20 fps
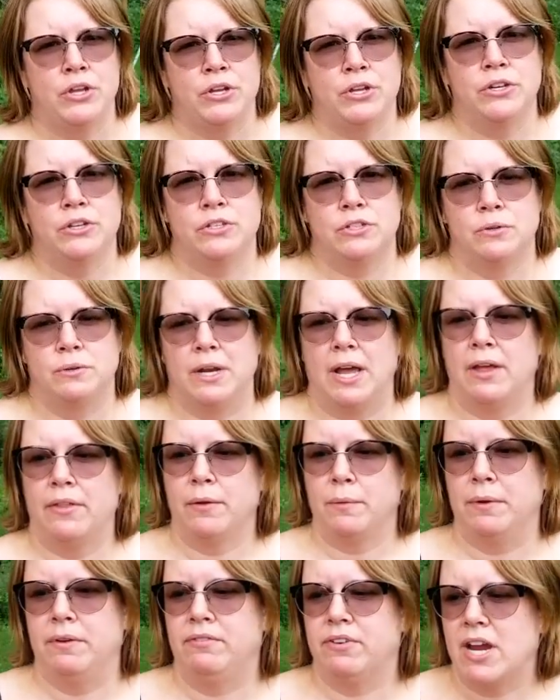So now that
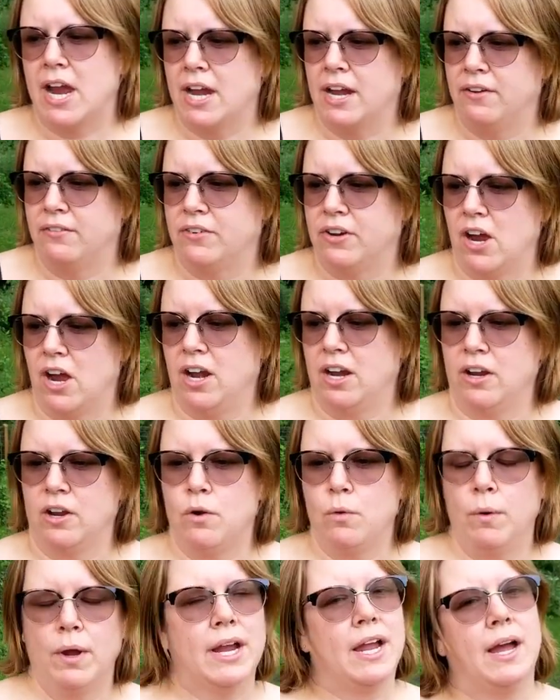we've kind of gone a
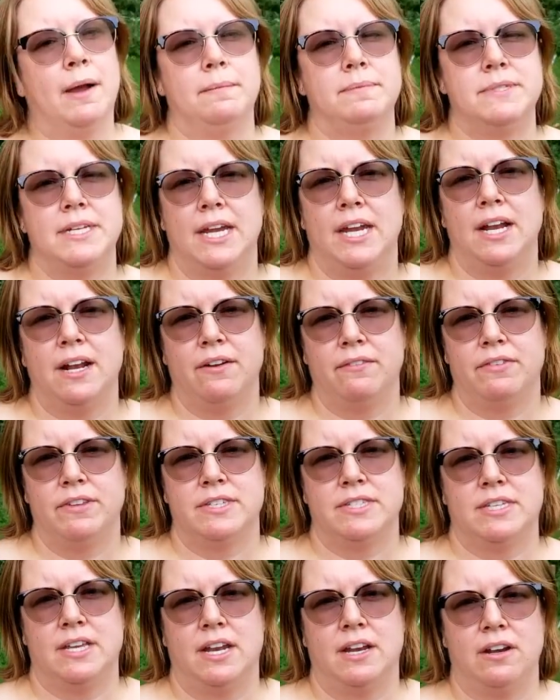quick update of the
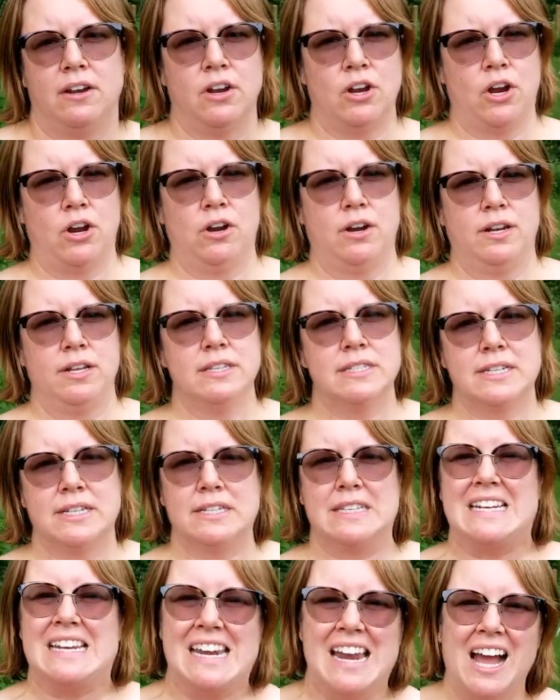sun gardens,
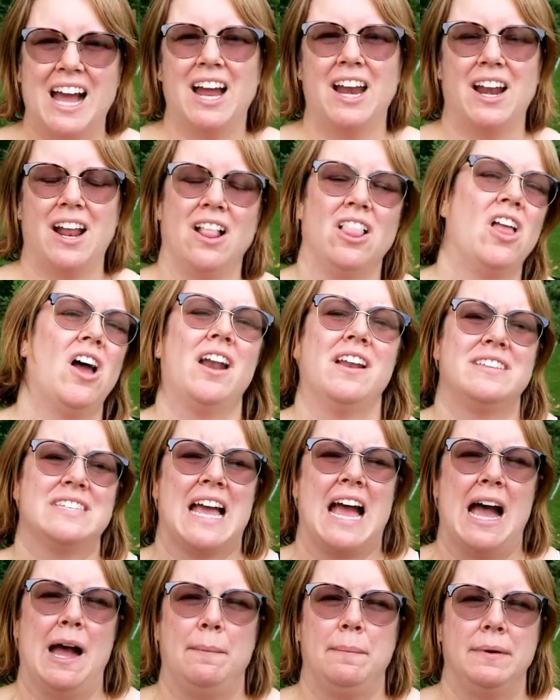because not a lot is
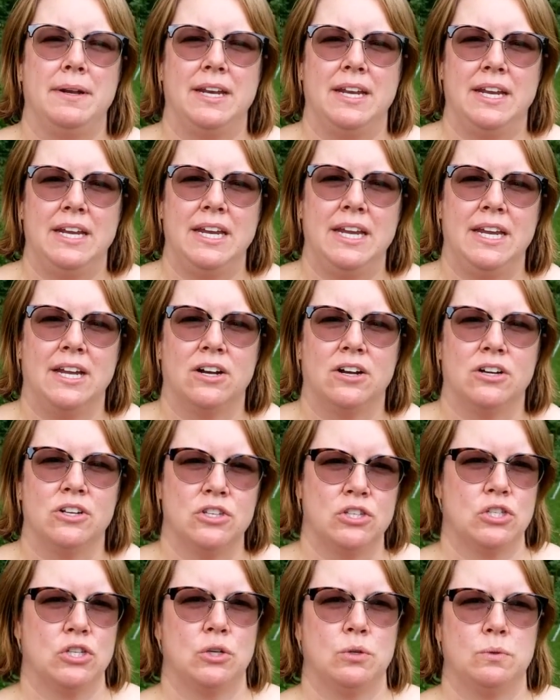happening here in
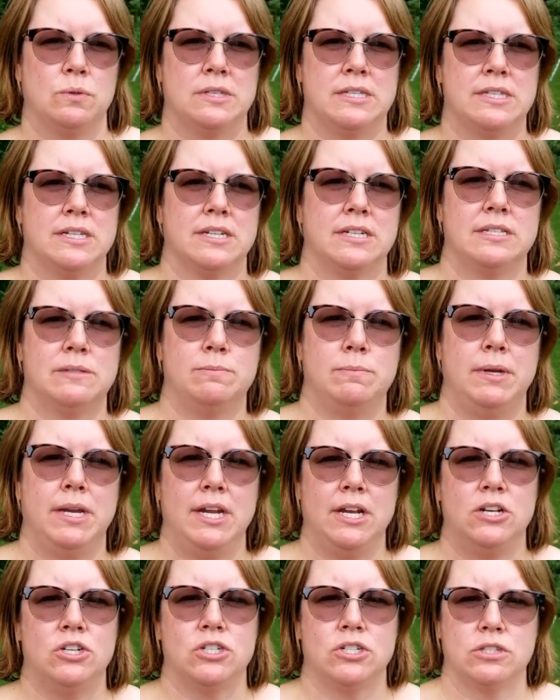Zone
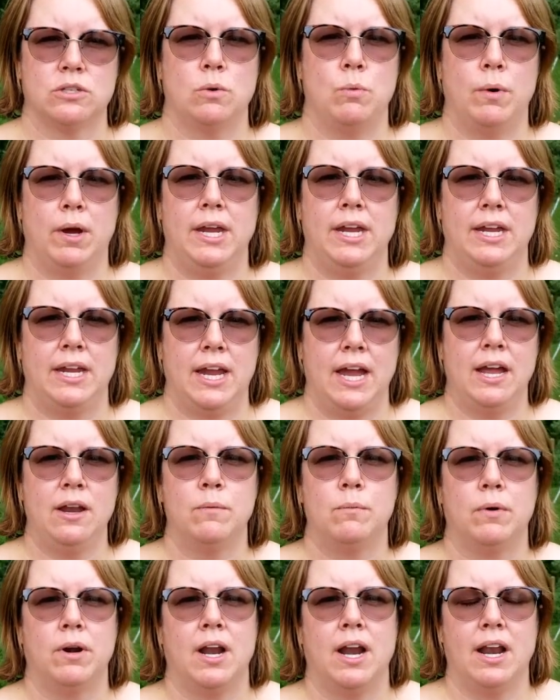6B just quite yet.
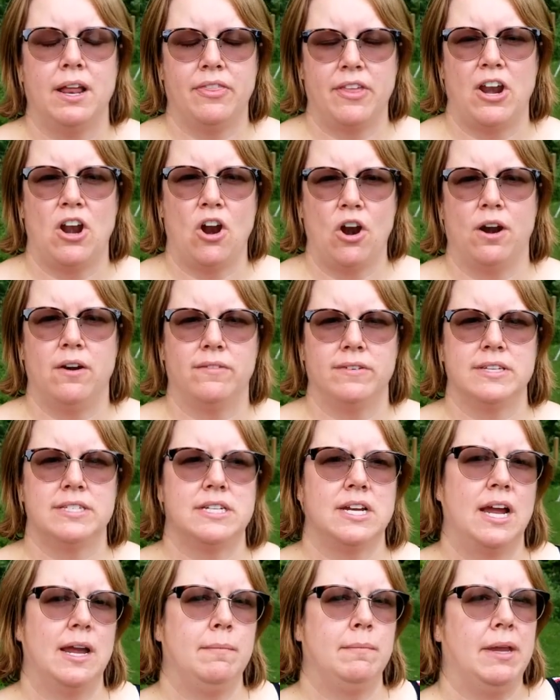We're not at that harvest
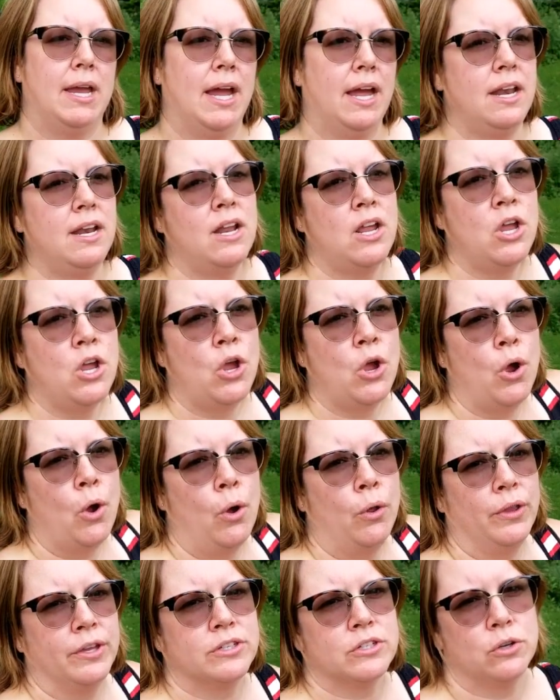time yet.
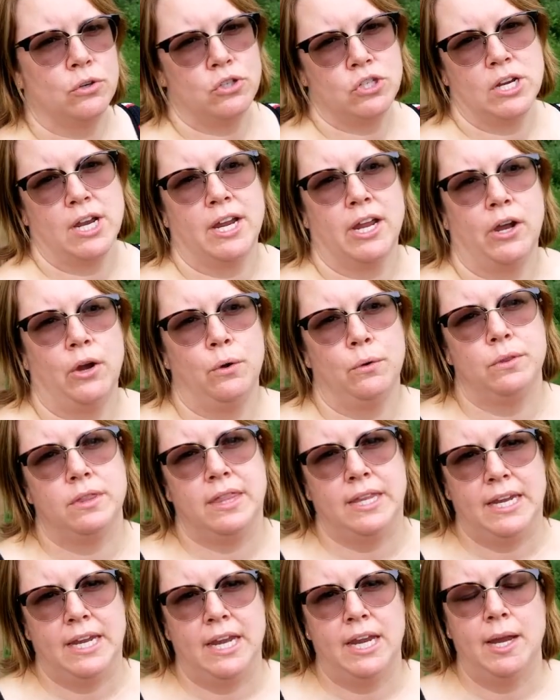Let's go check out
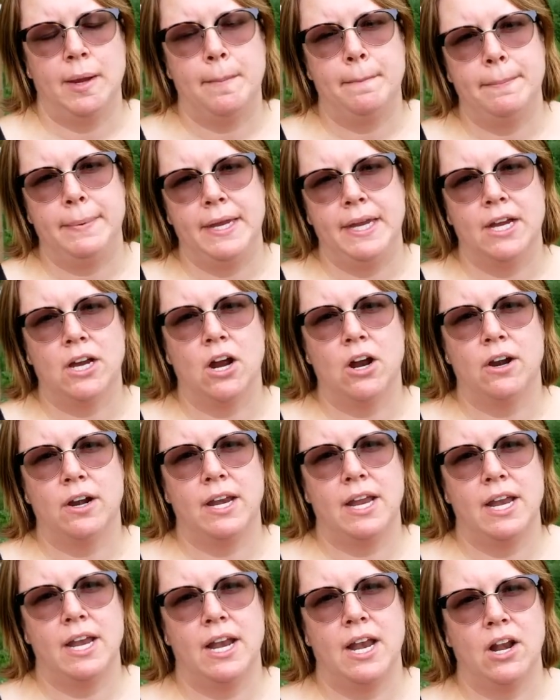the bee
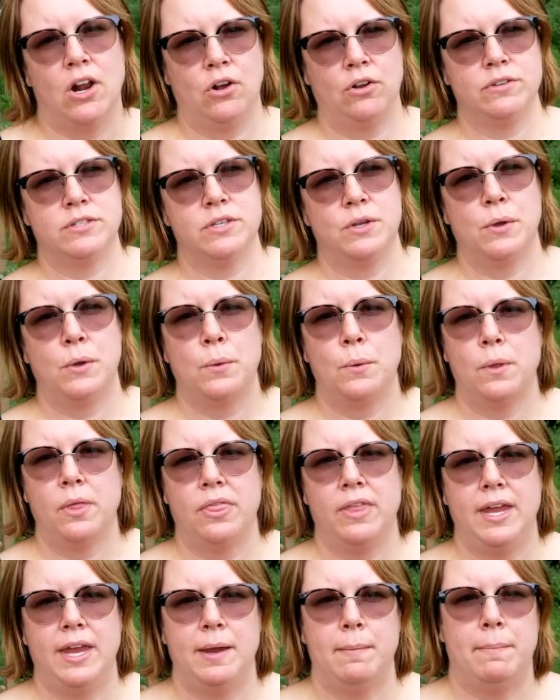garden and also
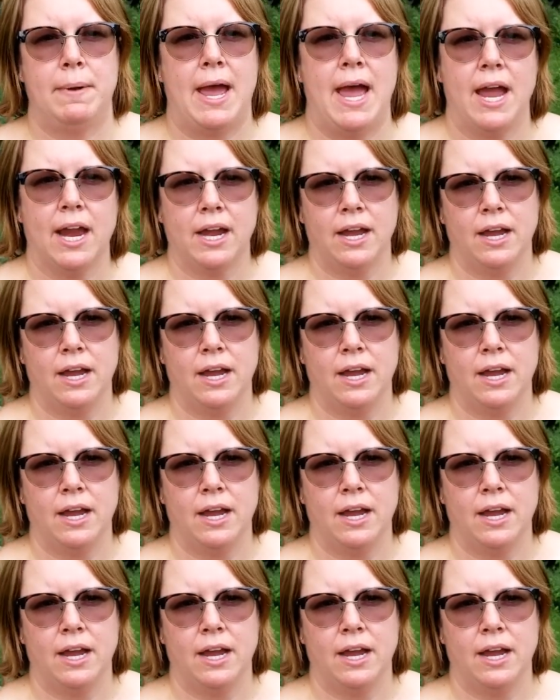the back